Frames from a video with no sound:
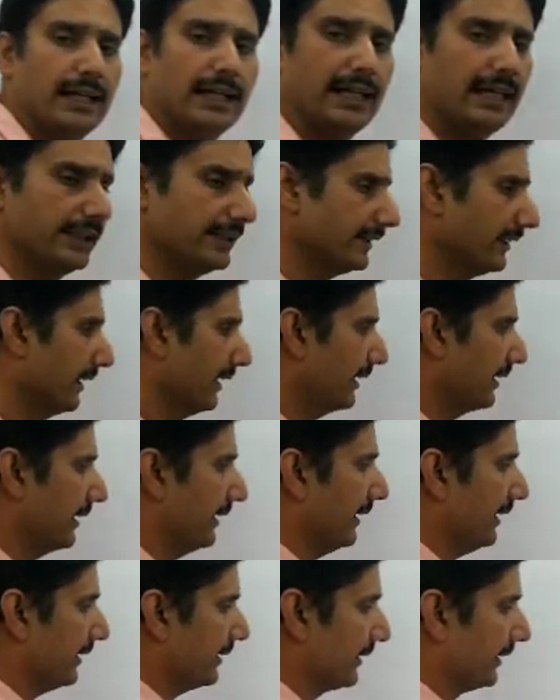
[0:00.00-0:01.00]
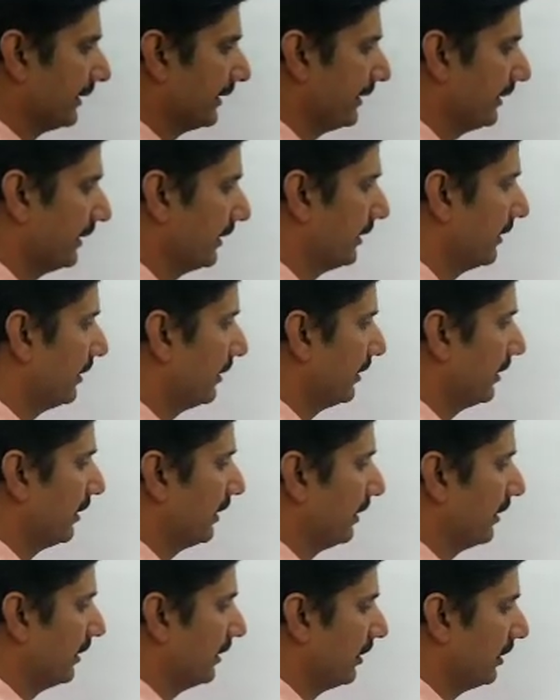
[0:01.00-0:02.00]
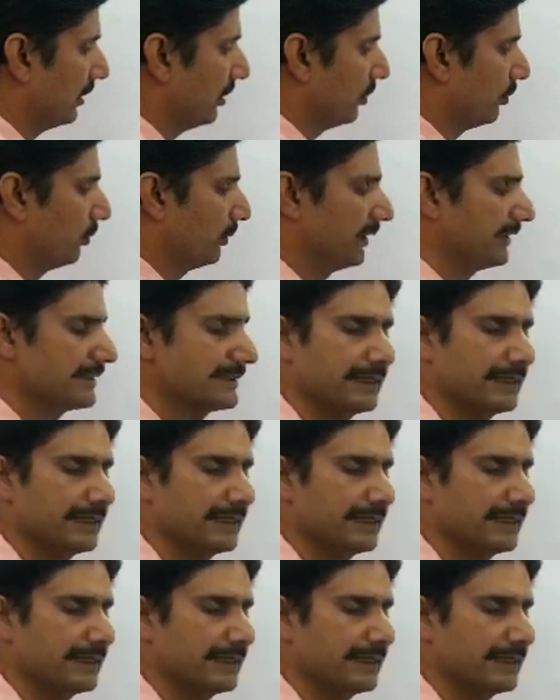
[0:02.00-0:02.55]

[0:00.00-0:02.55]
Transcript: and they are connected with